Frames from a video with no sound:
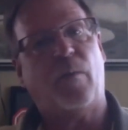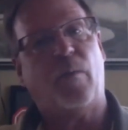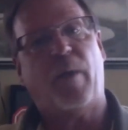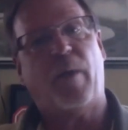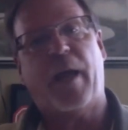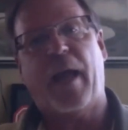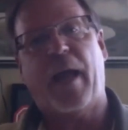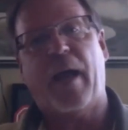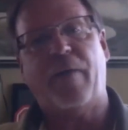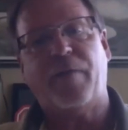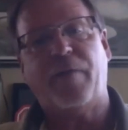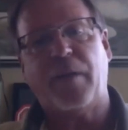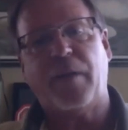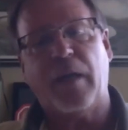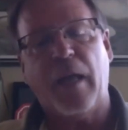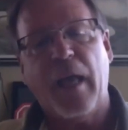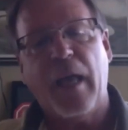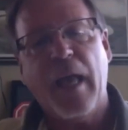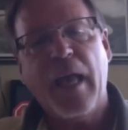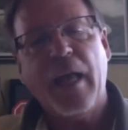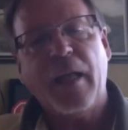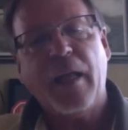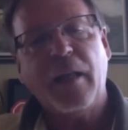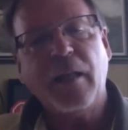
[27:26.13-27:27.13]
We have to
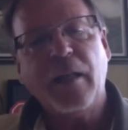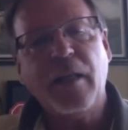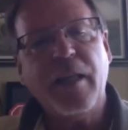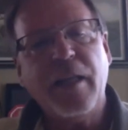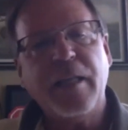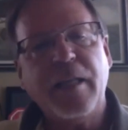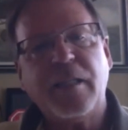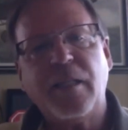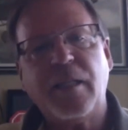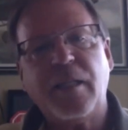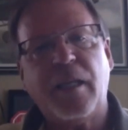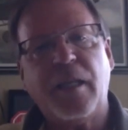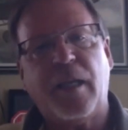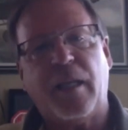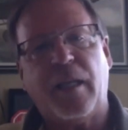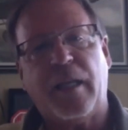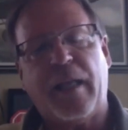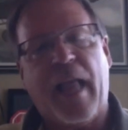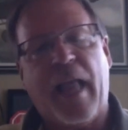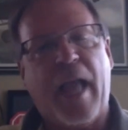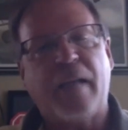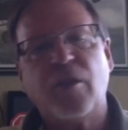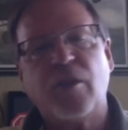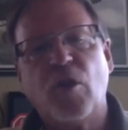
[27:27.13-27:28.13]
listen
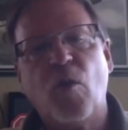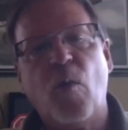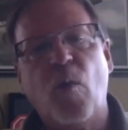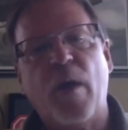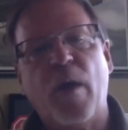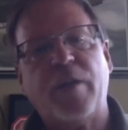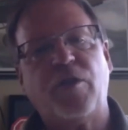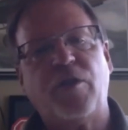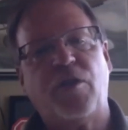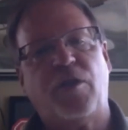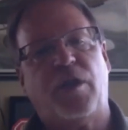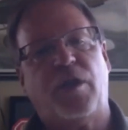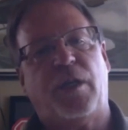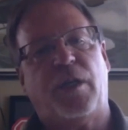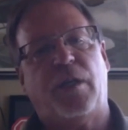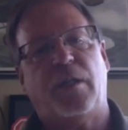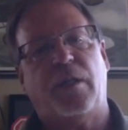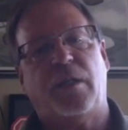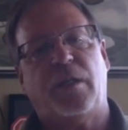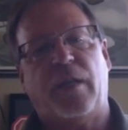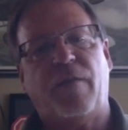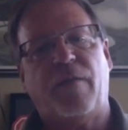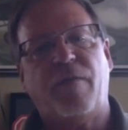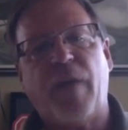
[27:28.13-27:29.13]
and ask
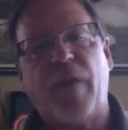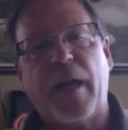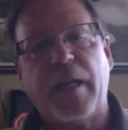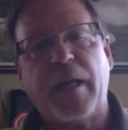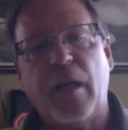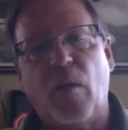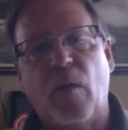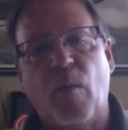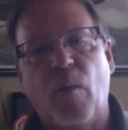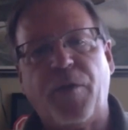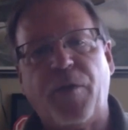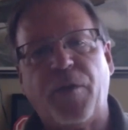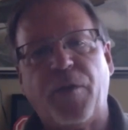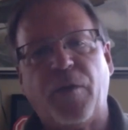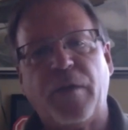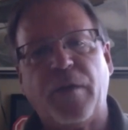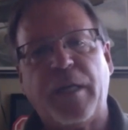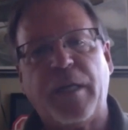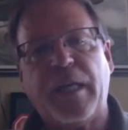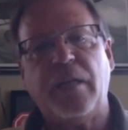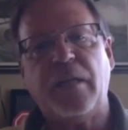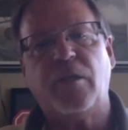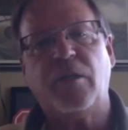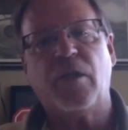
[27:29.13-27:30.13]
questions and find out what their
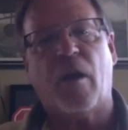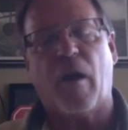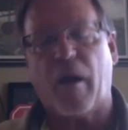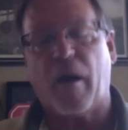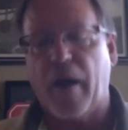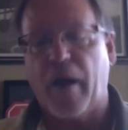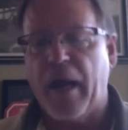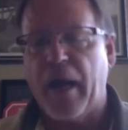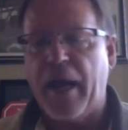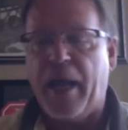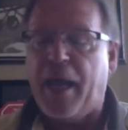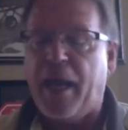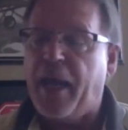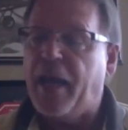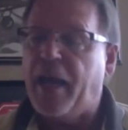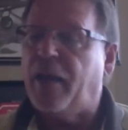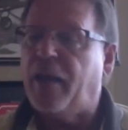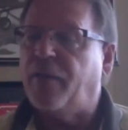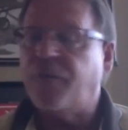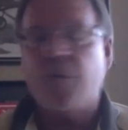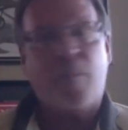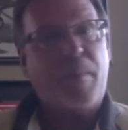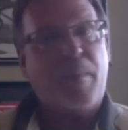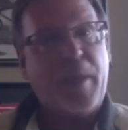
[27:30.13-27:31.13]
needs are.
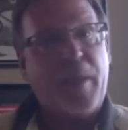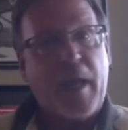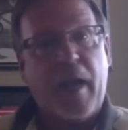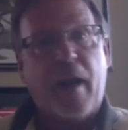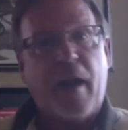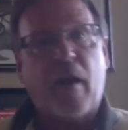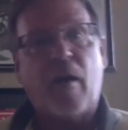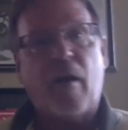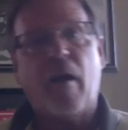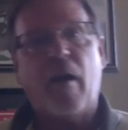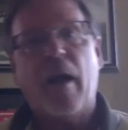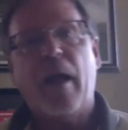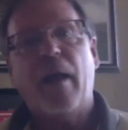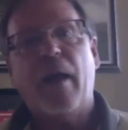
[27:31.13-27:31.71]
And from there,